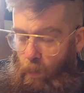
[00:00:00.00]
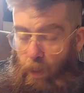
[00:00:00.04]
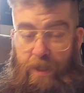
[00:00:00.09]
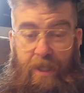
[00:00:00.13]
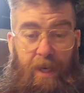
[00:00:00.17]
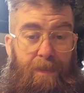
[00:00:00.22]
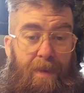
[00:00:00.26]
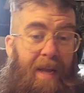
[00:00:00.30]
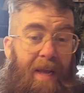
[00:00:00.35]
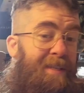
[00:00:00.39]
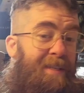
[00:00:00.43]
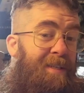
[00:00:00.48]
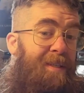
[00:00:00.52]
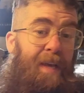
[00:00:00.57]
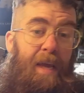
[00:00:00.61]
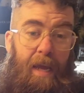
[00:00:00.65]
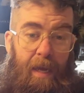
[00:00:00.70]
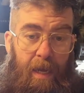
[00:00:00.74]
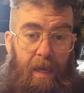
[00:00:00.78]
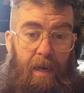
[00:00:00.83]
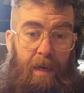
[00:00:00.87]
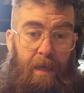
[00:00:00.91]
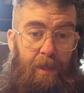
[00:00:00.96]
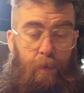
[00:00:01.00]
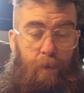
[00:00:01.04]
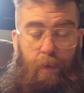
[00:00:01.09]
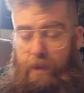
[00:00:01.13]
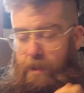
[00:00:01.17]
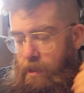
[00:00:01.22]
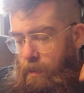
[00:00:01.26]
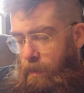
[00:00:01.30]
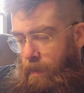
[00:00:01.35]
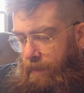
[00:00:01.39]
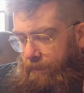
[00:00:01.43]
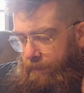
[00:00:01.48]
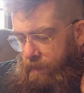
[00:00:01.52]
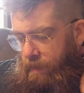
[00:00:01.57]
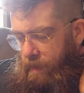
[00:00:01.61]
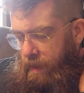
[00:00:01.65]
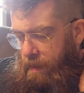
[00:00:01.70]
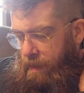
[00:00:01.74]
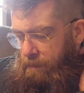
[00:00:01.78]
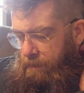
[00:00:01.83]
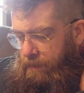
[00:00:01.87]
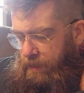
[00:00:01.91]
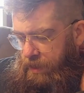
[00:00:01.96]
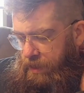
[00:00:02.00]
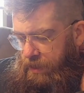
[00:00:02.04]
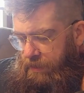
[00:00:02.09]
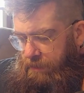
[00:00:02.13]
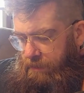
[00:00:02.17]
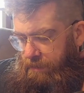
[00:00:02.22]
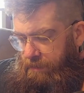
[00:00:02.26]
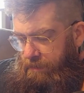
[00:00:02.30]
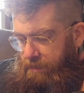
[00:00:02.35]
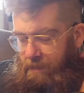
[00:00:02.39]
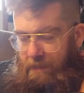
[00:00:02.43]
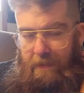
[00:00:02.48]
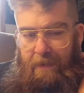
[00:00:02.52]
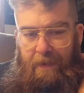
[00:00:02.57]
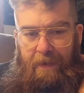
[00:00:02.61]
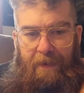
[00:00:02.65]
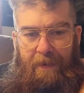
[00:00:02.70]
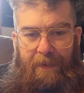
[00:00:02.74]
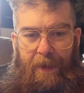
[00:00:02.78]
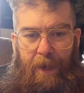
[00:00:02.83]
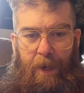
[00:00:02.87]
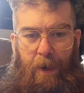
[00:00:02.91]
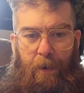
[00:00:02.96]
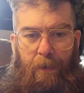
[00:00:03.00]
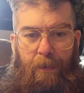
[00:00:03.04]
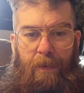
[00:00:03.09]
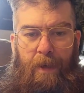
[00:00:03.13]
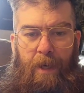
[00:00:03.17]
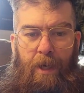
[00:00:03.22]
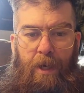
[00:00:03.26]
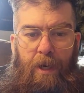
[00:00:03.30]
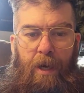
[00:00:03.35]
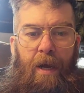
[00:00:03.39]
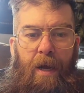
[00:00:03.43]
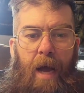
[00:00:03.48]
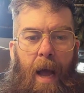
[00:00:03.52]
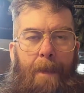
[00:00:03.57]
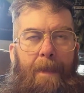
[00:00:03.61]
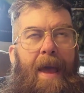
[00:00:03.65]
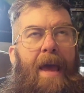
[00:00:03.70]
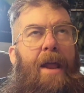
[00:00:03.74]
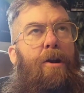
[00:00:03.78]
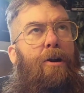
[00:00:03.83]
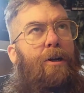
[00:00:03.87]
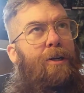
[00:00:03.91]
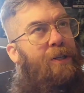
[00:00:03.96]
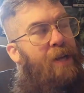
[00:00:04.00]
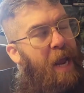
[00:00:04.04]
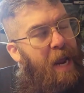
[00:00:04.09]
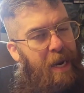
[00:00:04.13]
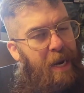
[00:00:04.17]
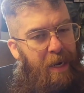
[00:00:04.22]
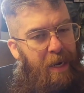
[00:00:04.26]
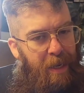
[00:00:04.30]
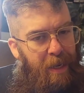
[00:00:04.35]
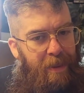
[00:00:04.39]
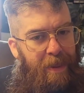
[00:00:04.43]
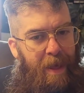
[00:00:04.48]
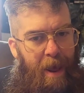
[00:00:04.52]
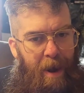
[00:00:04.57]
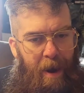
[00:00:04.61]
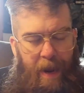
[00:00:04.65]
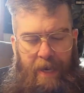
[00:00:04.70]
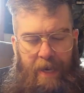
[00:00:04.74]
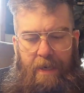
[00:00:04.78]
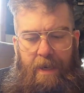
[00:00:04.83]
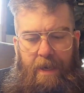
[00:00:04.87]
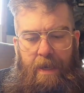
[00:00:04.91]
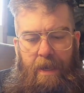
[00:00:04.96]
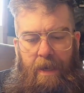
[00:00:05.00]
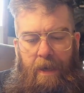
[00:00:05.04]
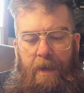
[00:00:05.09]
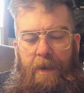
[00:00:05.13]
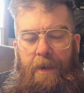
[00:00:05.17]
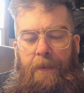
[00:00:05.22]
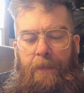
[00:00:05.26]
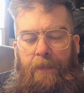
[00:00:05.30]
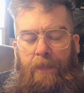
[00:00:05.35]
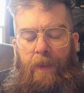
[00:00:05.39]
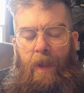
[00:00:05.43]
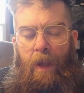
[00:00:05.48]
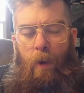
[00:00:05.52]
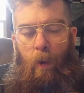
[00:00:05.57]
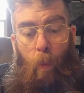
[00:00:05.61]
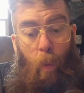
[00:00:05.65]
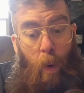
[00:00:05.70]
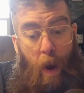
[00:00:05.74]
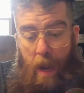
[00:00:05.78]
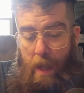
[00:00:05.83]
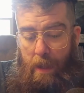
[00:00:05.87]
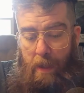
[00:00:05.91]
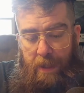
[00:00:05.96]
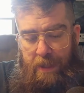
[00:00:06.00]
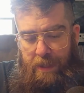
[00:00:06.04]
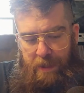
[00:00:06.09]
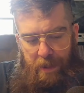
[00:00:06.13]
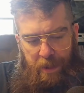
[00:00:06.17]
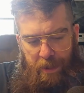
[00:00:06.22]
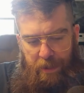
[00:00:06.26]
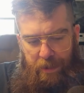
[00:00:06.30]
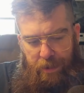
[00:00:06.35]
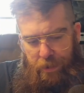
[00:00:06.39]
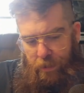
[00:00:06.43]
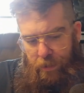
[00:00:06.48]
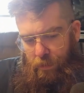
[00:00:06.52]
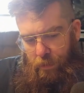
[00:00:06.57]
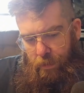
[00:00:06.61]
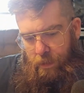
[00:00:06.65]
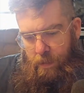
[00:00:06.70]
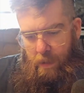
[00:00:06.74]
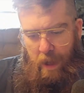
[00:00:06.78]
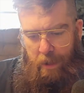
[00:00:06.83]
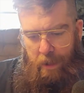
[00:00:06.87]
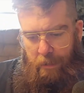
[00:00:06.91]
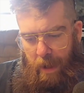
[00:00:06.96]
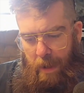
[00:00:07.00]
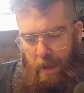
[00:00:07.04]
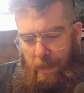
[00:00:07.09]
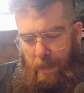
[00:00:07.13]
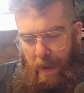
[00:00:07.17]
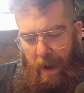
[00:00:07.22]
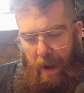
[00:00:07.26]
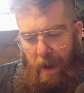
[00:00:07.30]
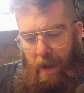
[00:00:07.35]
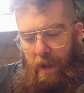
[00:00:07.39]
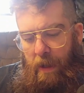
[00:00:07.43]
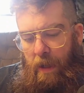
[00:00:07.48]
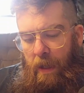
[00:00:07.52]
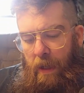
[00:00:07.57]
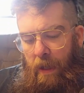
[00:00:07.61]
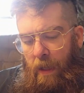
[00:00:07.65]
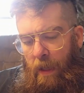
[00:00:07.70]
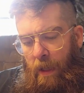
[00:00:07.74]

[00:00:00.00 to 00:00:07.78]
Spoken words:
which I'm not saying it is whatsoever. I'm just, I'm entertaining that idea while listening to a great band.